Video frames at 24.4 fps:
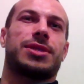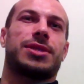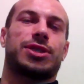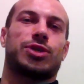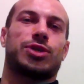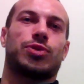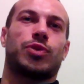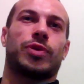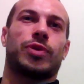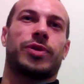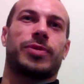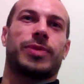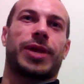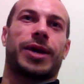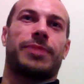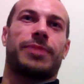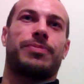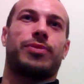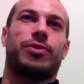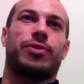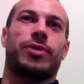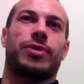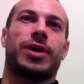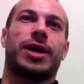because you'd want to
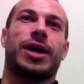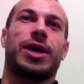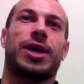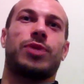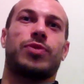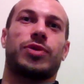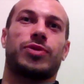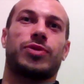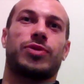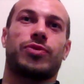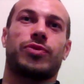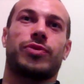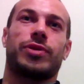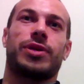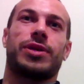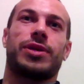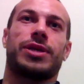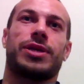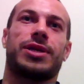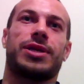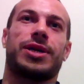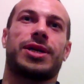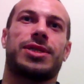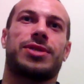like pull guard with
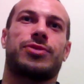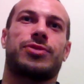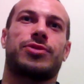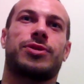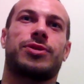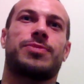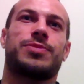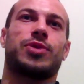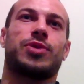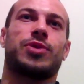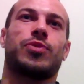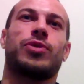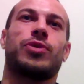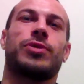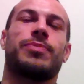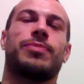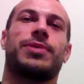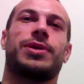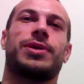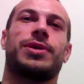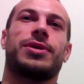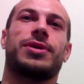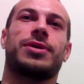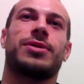really nice grips. It wouldn't
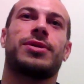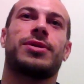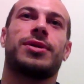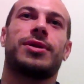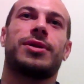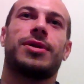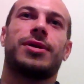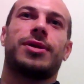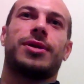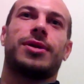be a